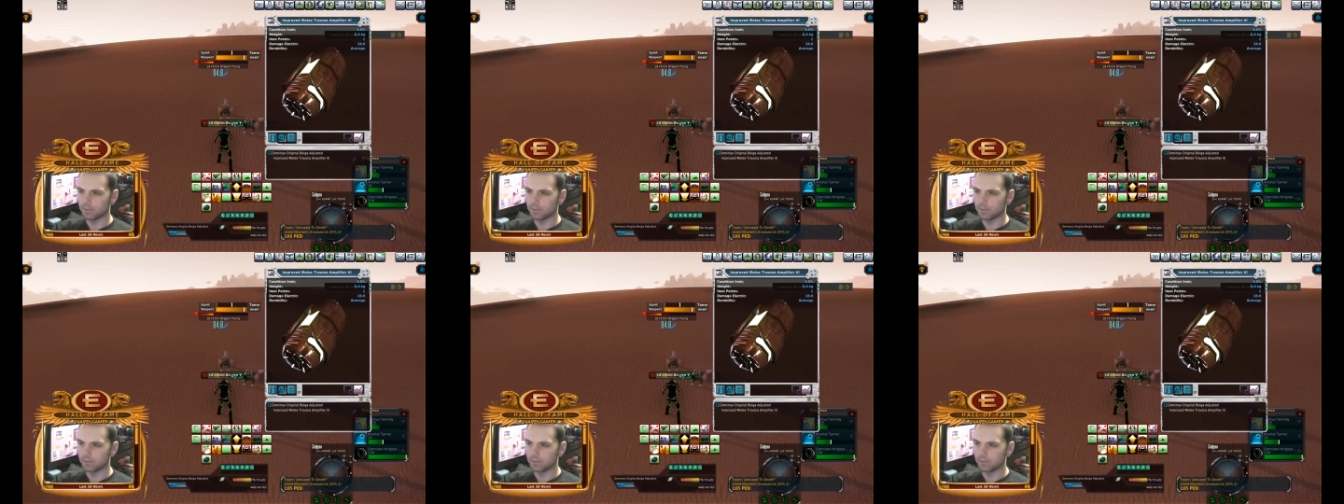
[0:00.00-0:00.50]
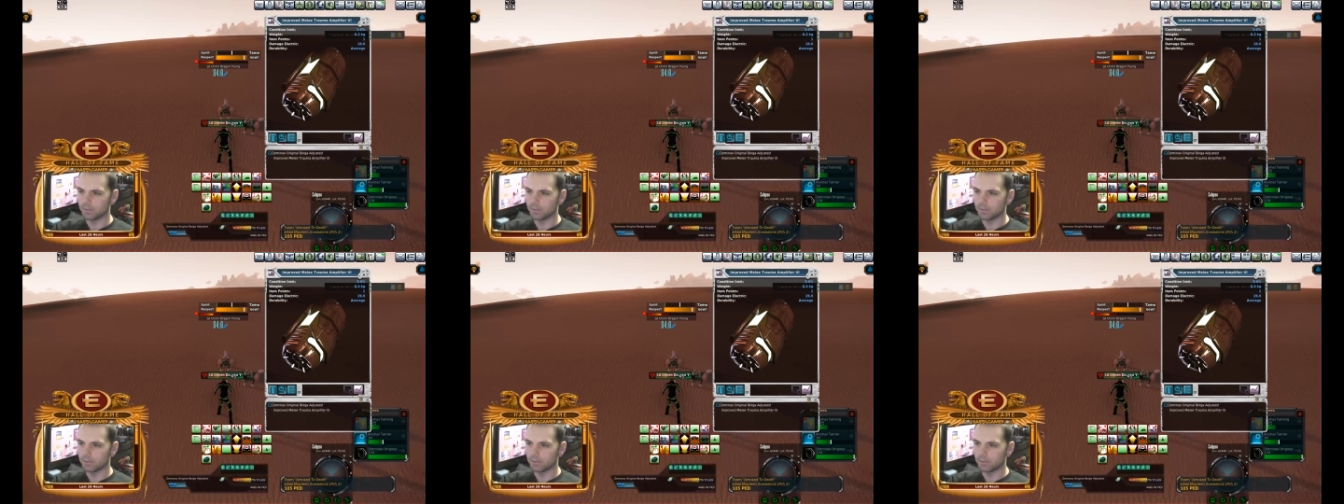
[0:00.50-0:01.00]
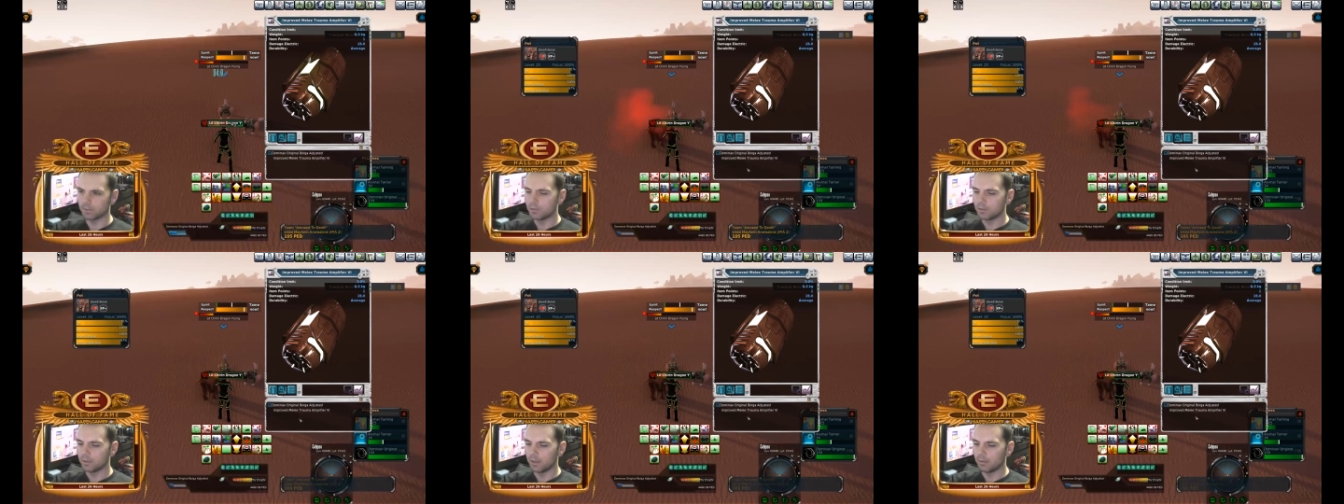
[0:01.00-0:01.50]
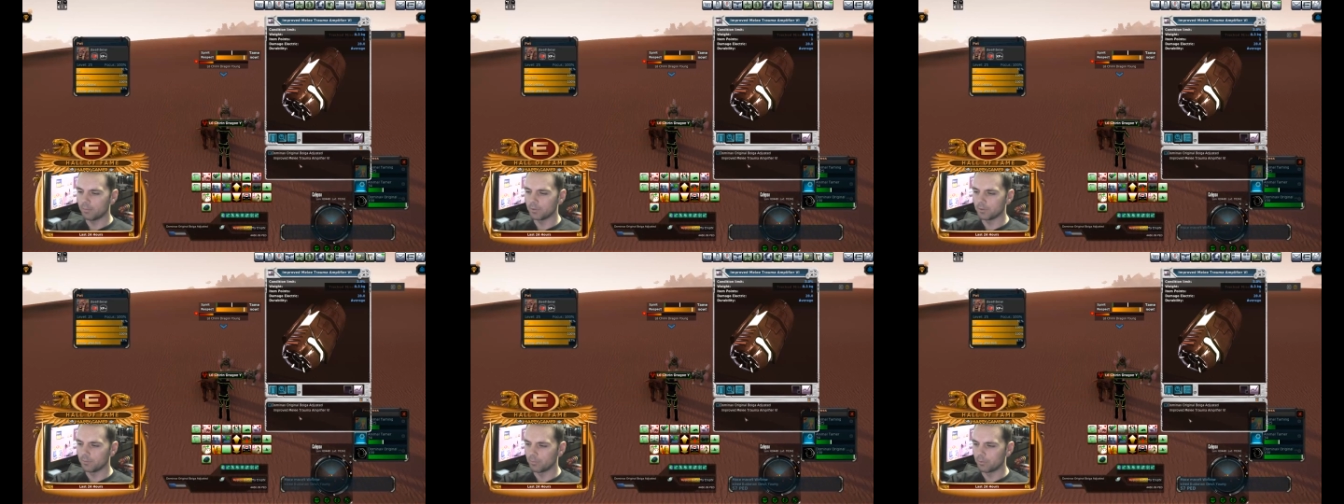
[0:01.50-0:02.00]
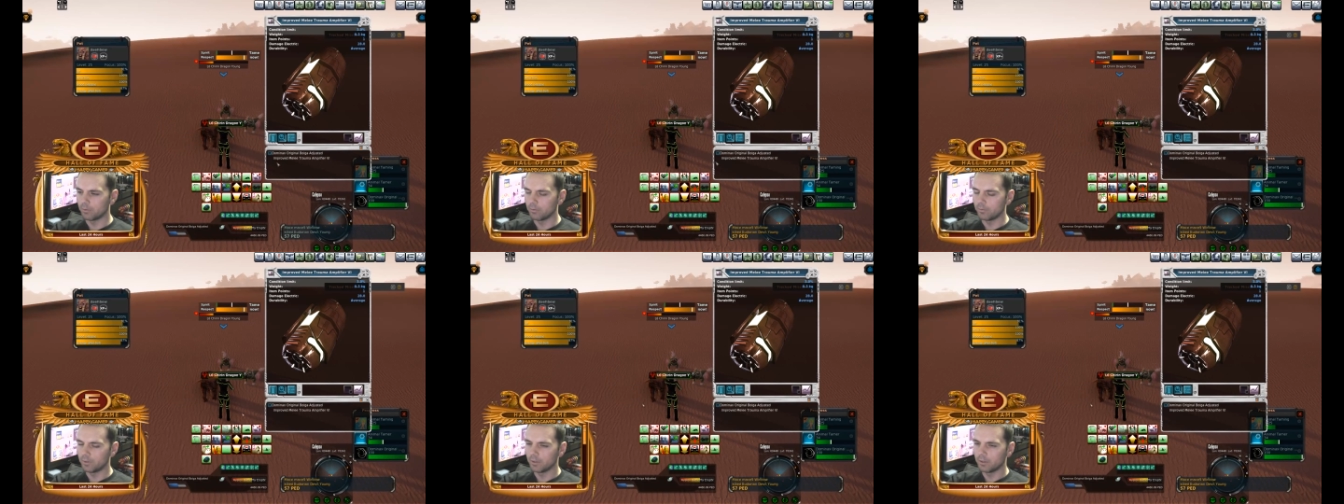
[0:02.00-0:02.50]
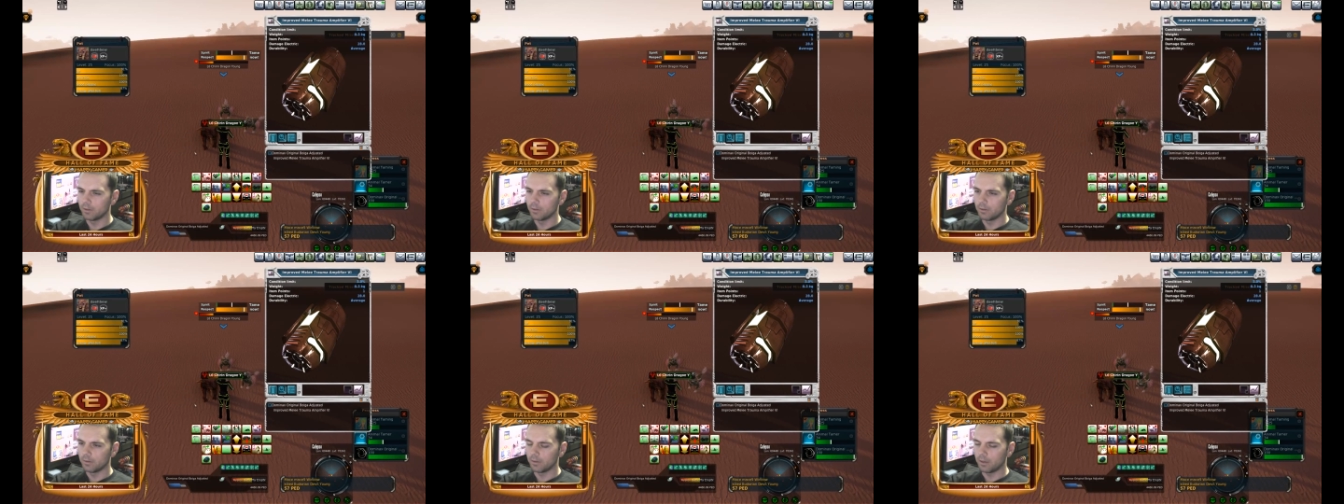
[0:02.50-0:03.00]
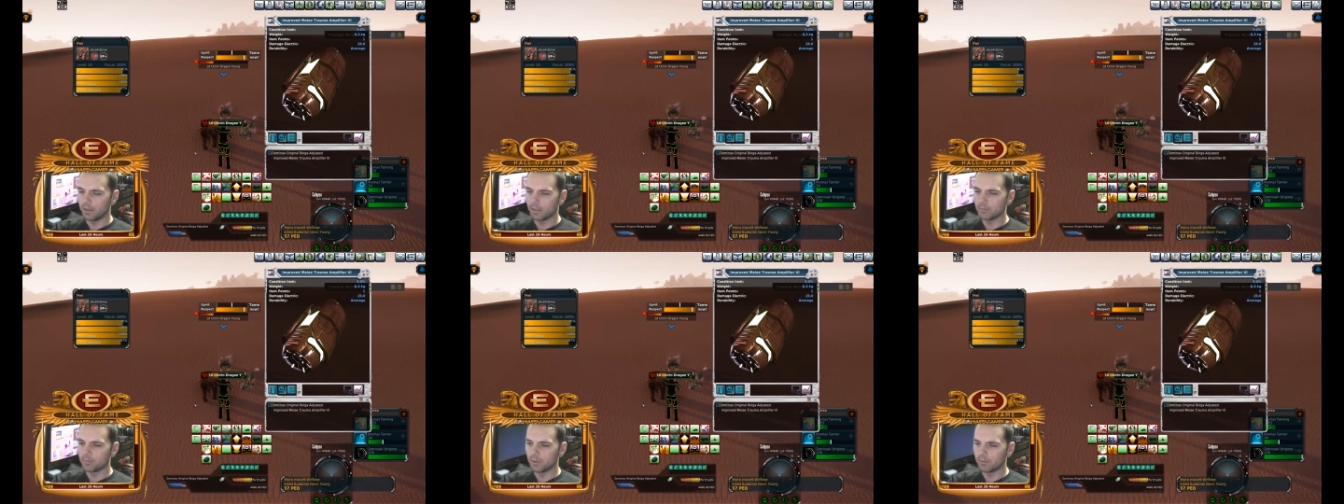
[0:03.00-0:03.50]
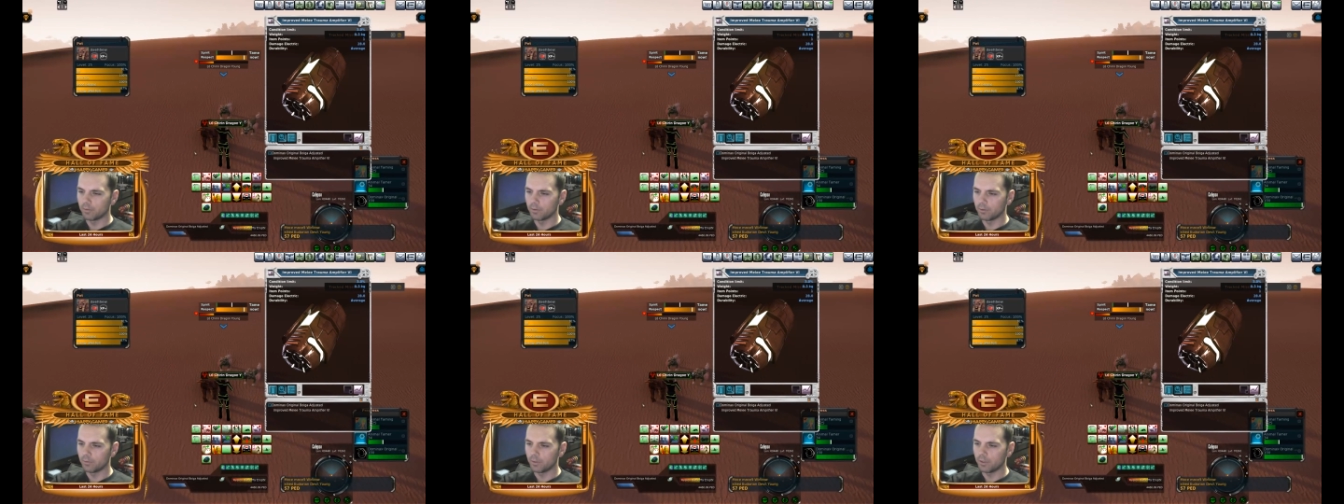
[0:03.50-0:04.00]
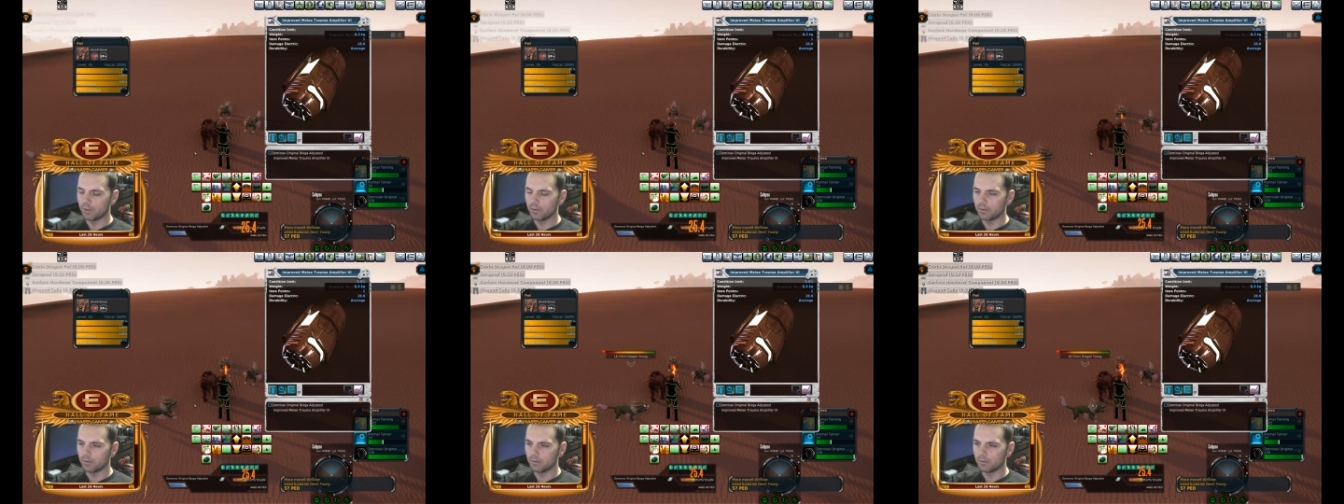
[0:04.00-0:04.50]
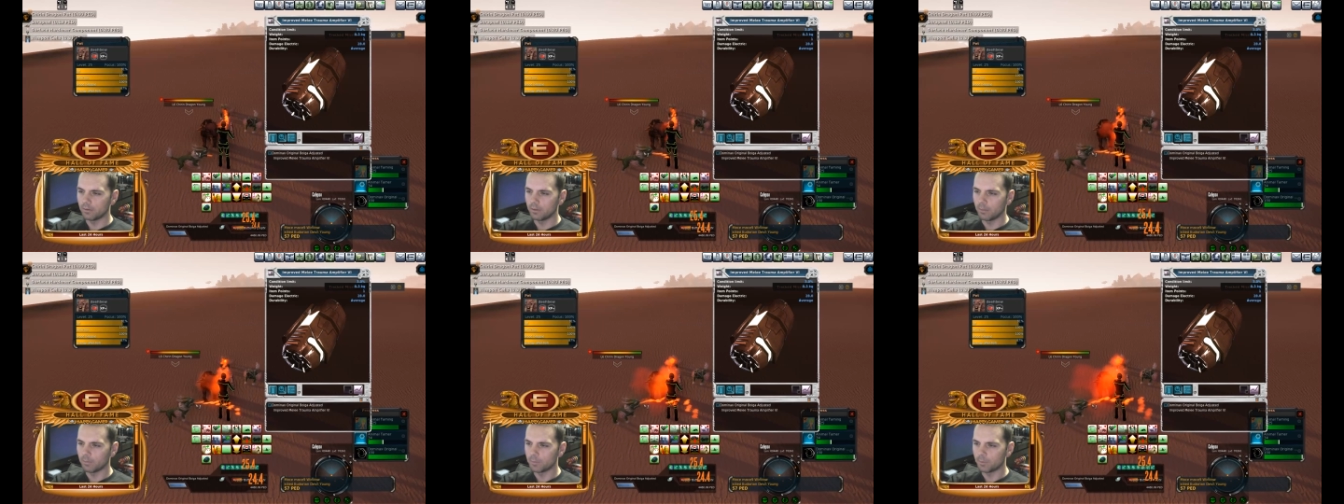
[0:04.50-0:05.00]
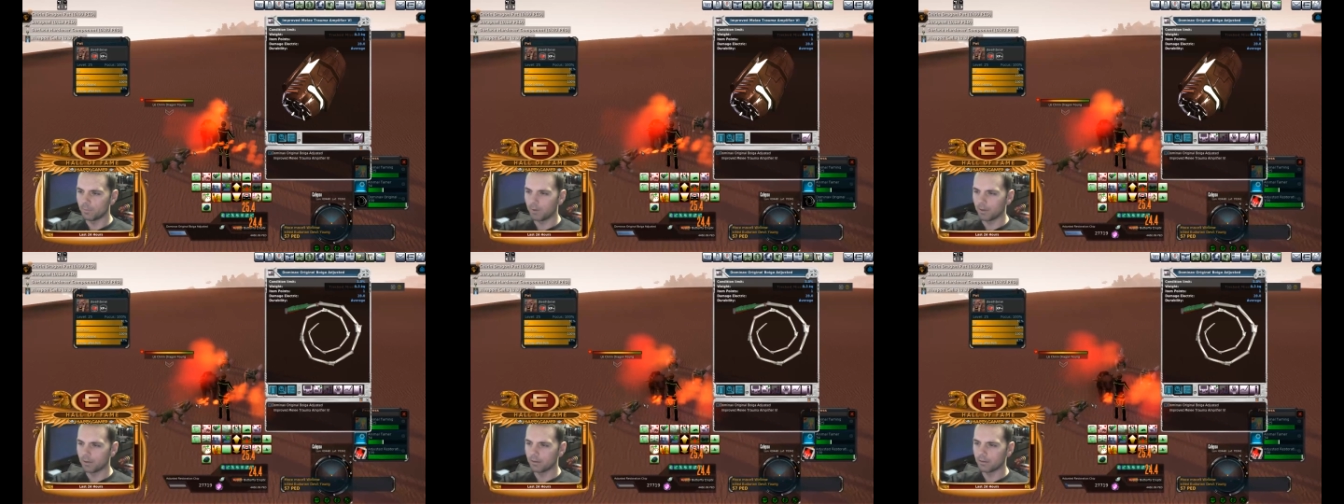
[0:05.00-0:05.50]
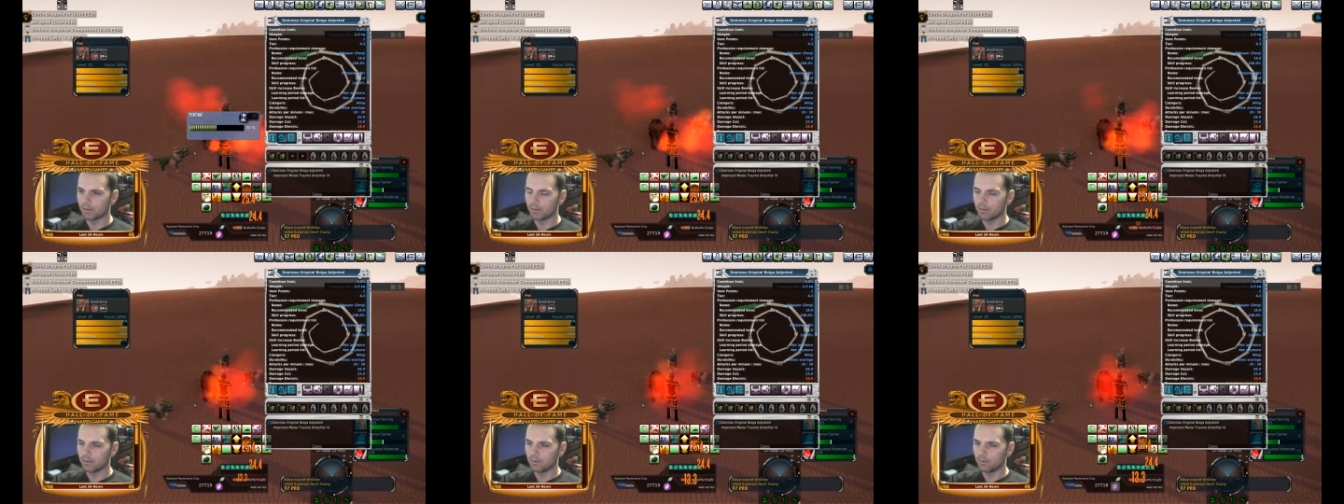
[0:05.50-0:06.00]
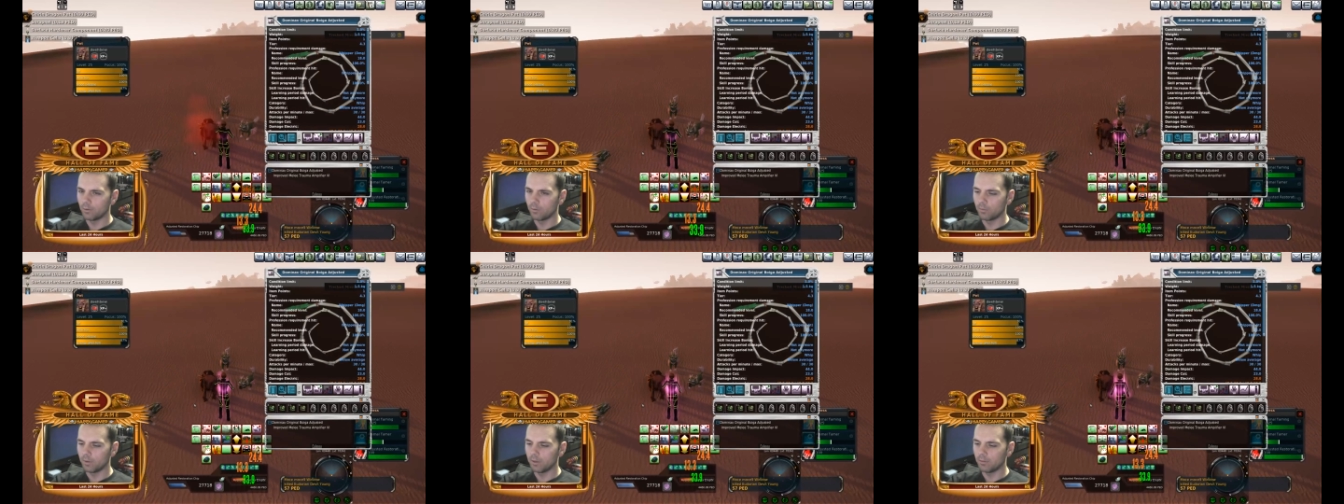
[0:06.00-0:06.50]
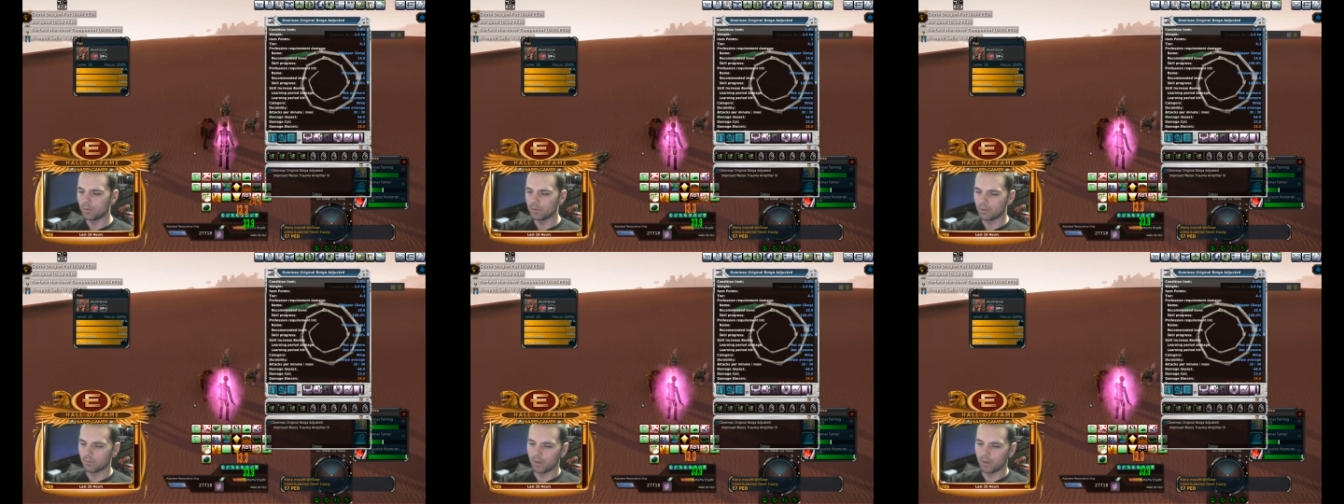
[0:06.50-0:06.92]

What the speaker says: So it's because the amp is improved that it gets me over 3 damage per peck. Normally with the